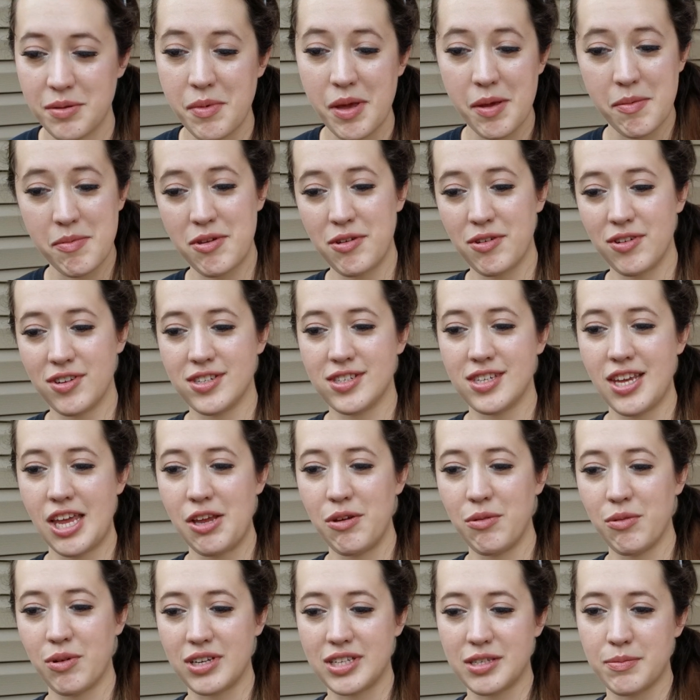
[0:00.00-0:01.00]
Maybe you could say
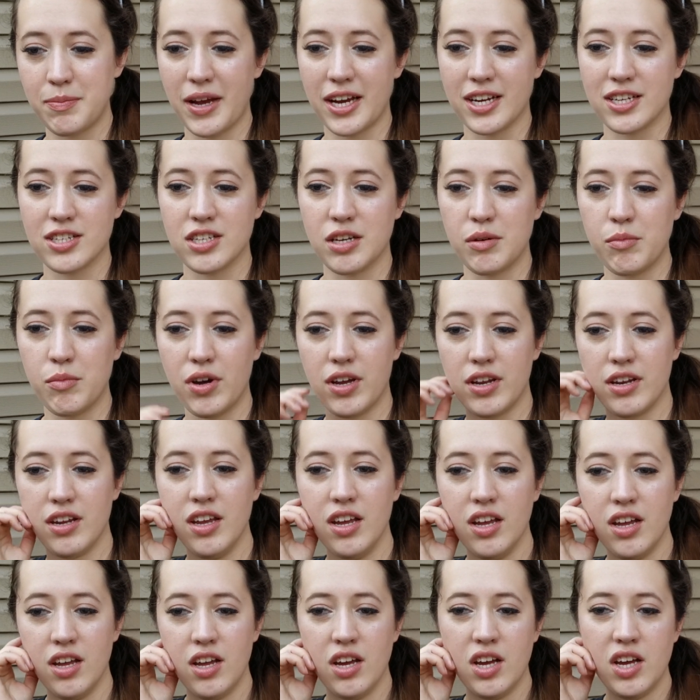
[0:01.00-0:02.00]
you respect someone
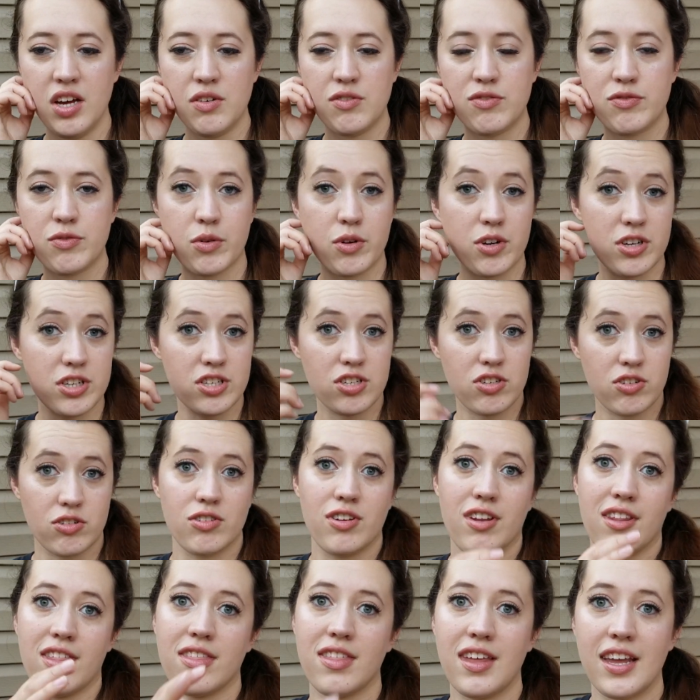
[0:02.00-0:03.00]
for a
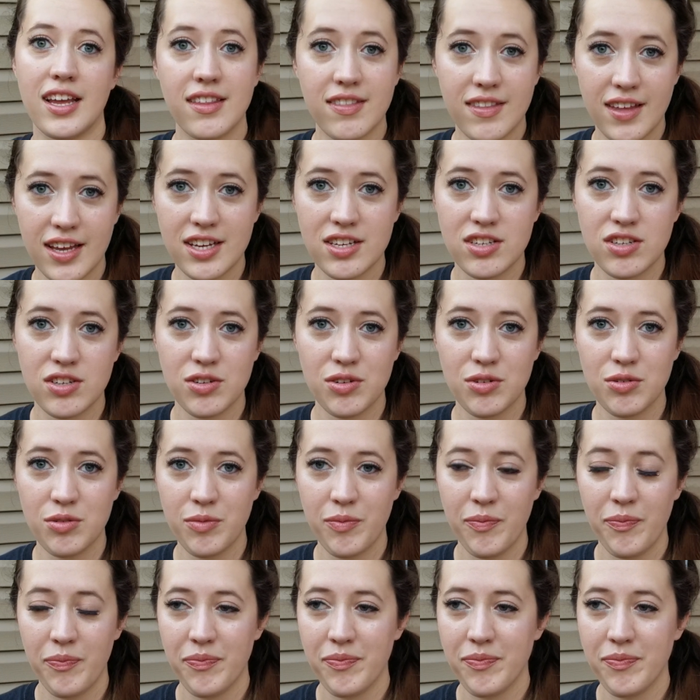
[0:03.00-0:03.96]
certain thing they do